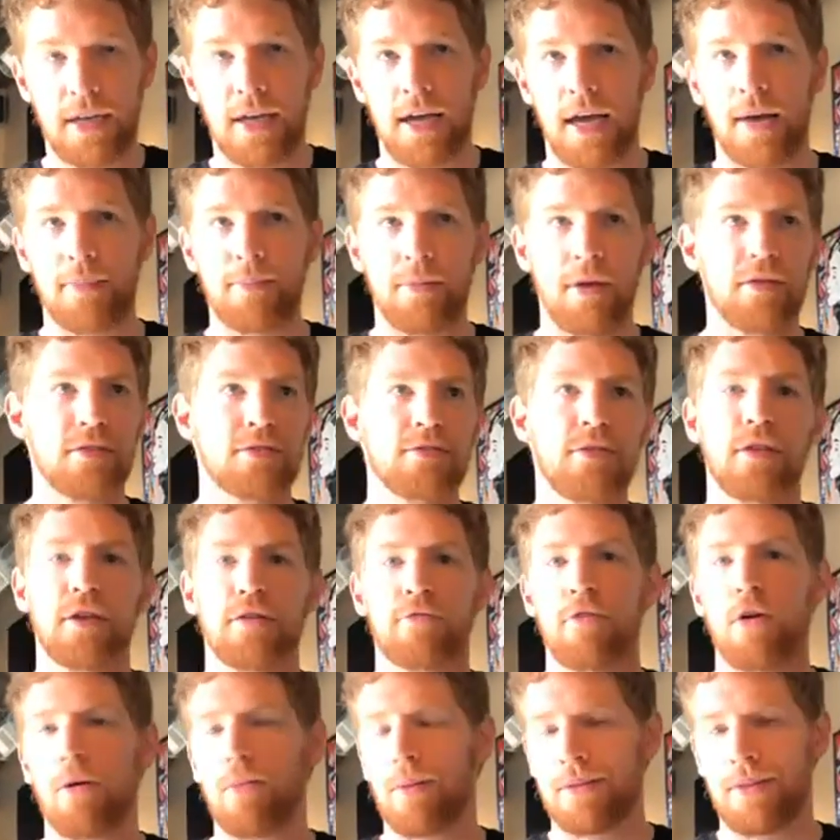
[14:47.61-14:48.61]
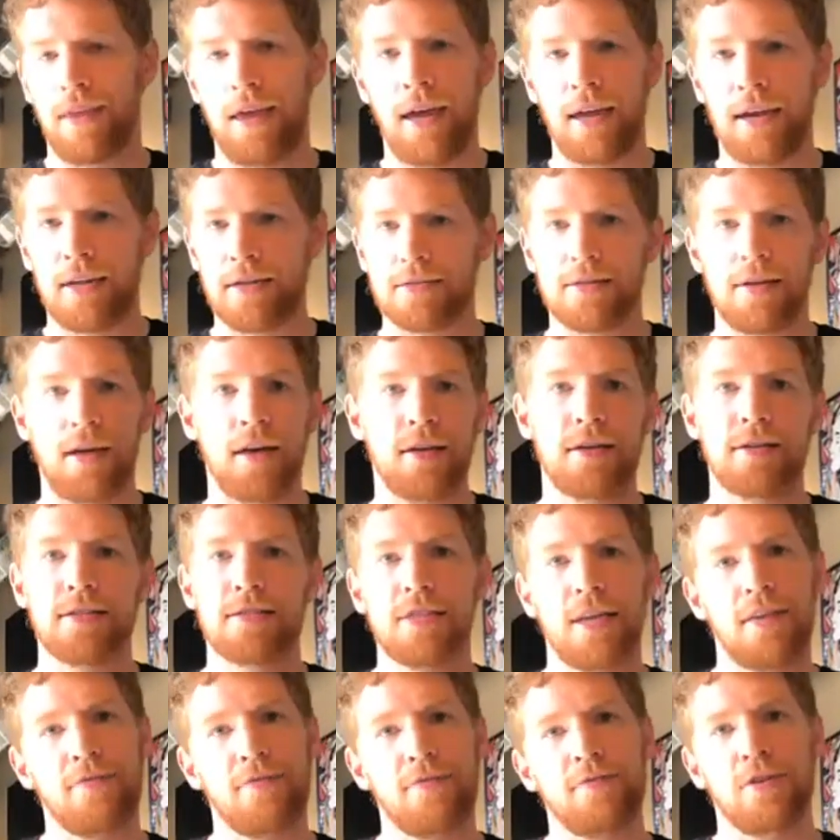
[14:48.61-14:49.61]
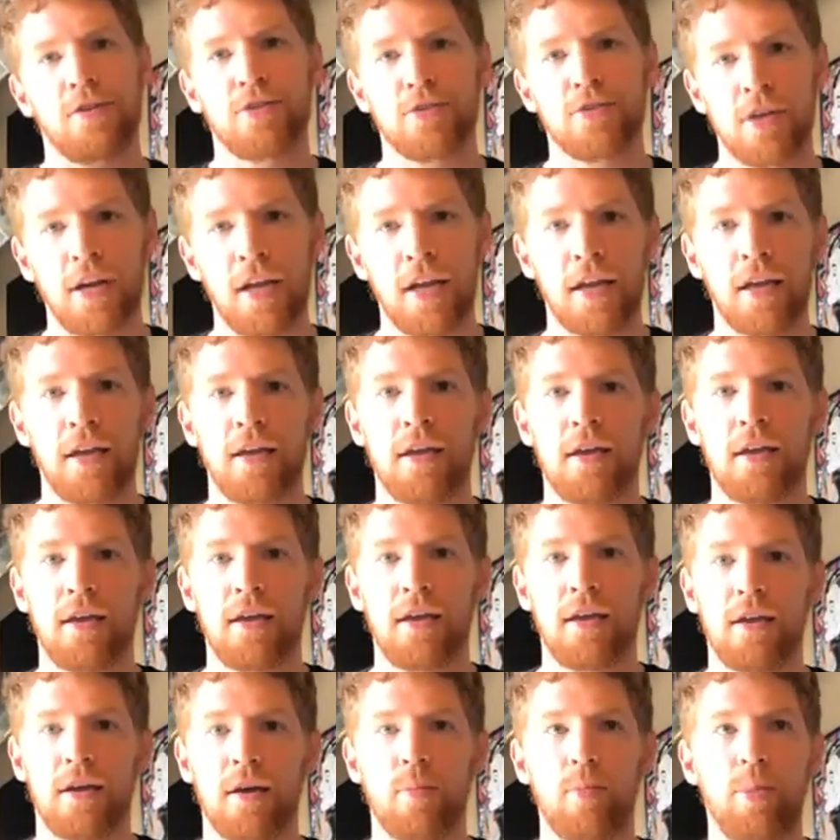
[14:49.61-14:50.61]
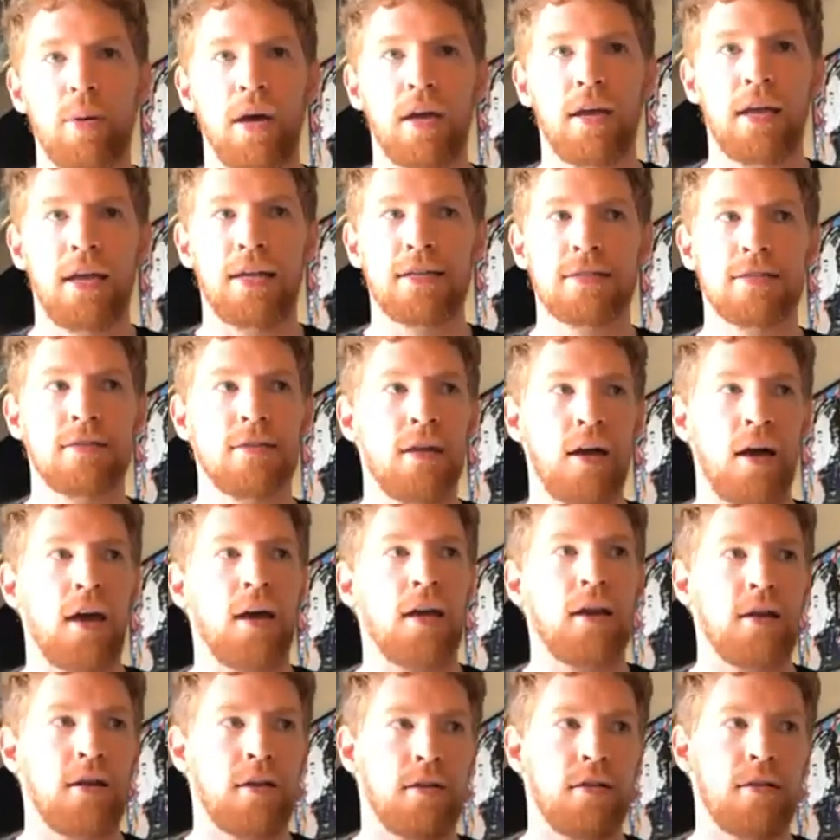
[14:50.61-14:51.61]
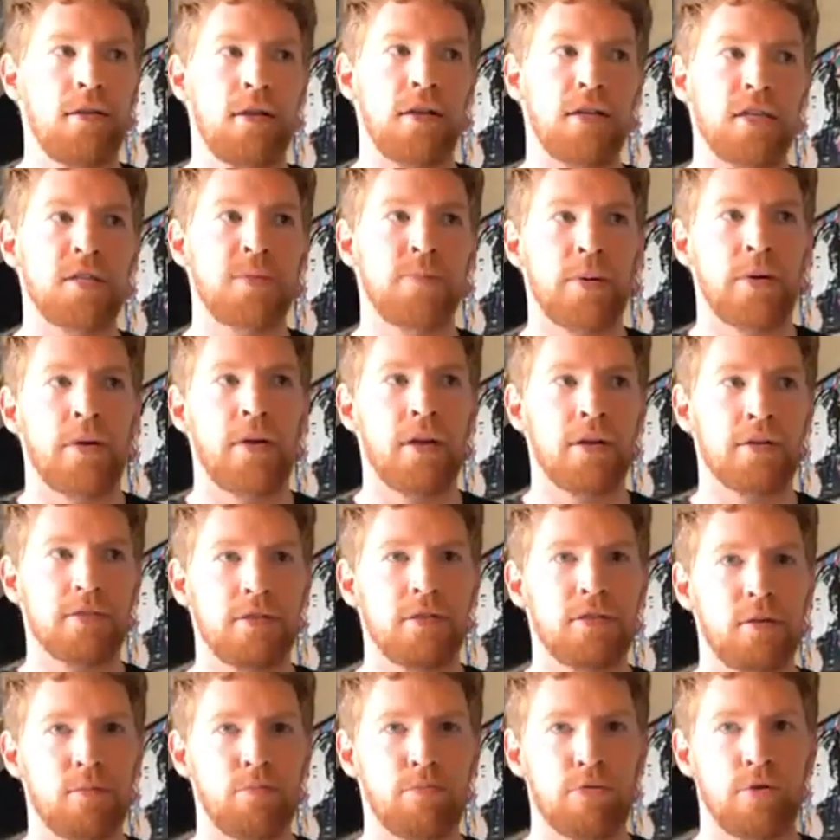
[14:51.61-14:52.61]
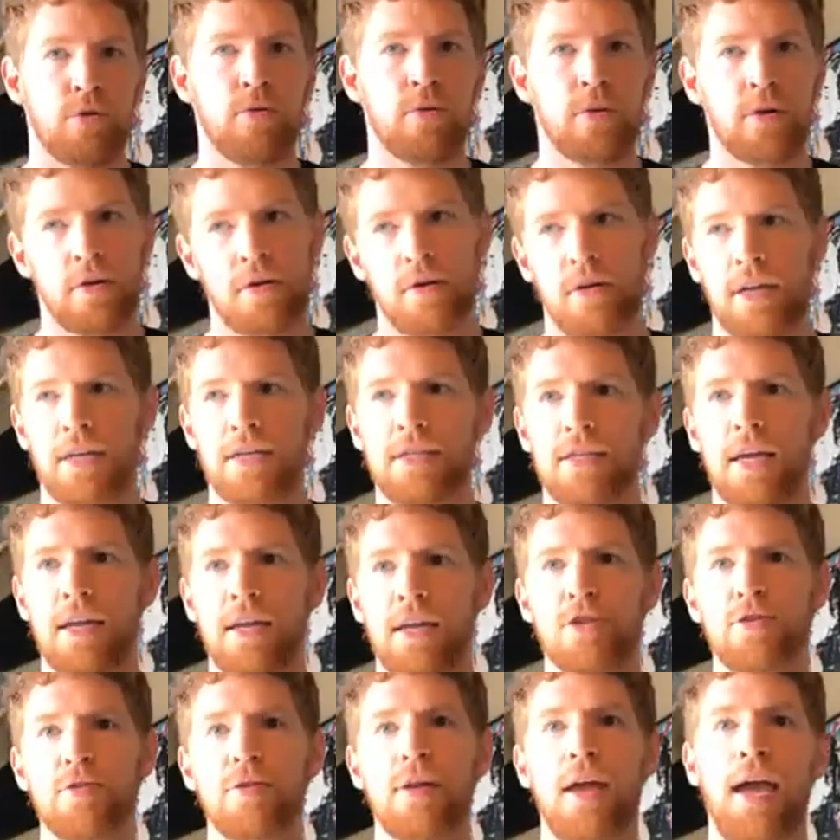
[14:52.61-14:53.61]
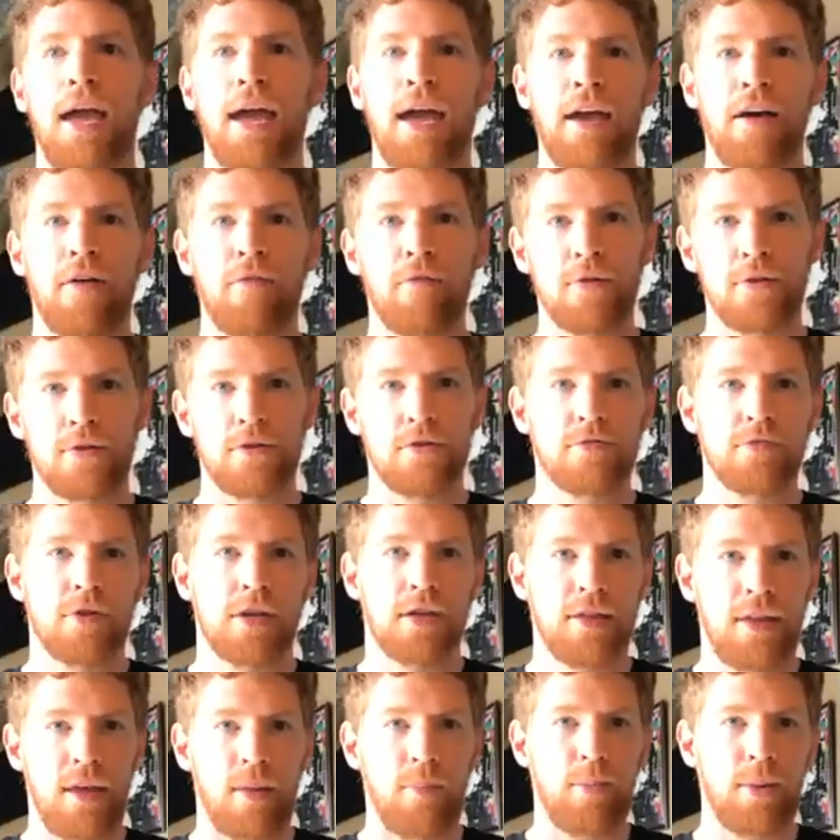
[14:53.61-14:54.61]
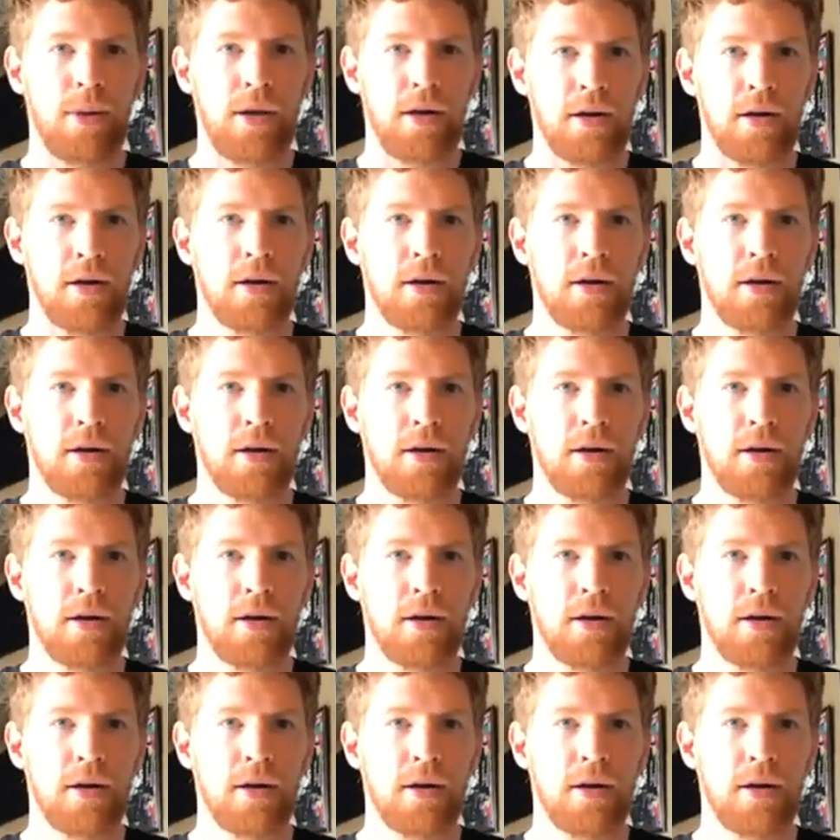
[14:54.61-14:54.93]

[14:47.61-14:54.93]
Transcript: Now, there's nothing wrong with that. It's not unsafe to drink, but it's not the experience that the brewer intended you to have when you drink that beer.